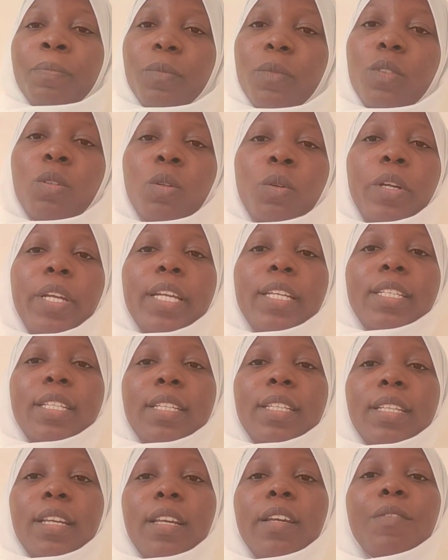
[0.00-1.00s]
during
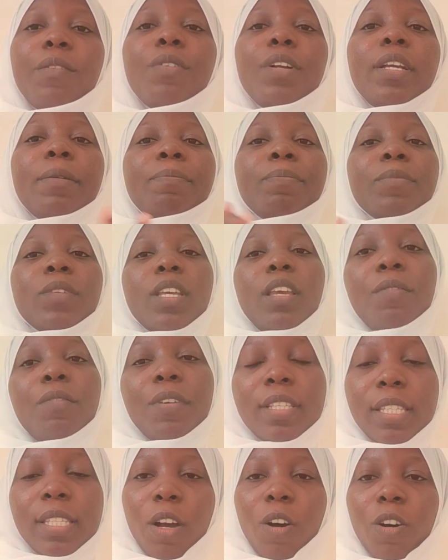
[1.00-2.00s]
the delivery. If
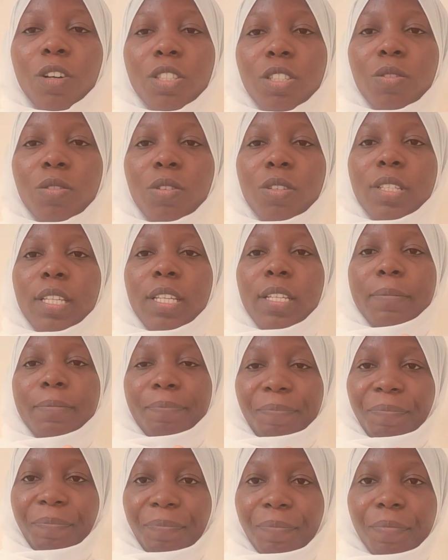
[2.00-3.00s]
it's oxytocin,
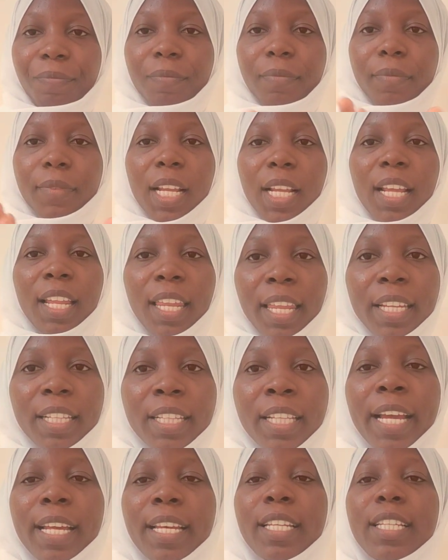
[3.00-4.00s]

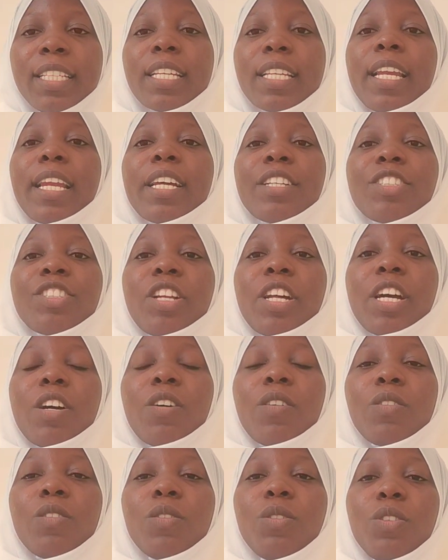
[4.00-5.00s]
then
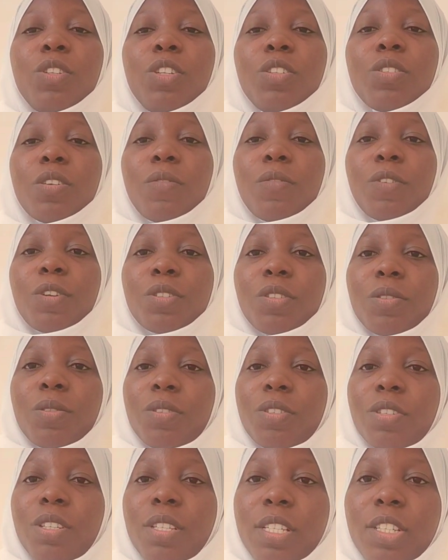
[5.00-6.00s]
international unit of
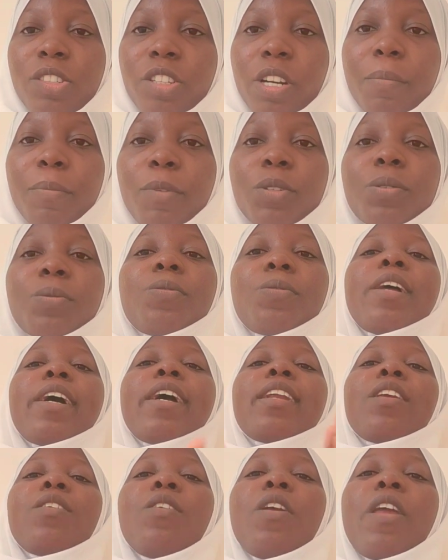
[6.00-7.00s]
oxytocin
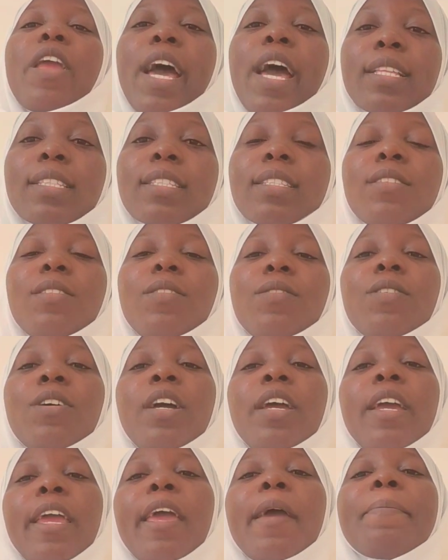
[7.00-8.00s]
intramuscularly, you ask your
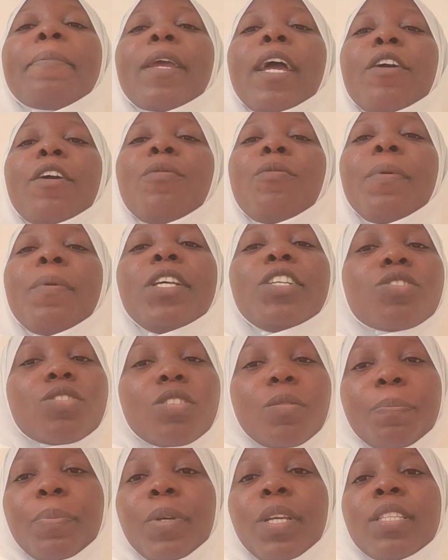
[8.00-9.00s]
help, can you please
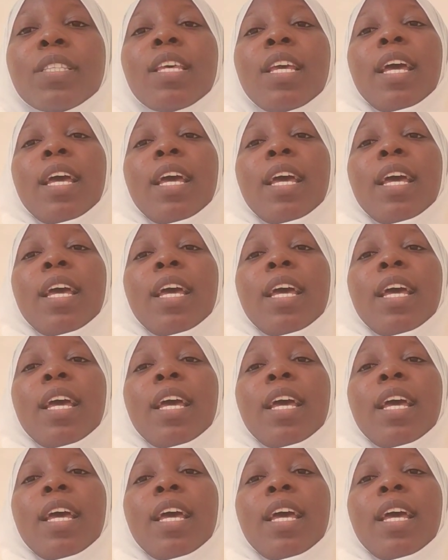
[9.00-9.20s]
repeat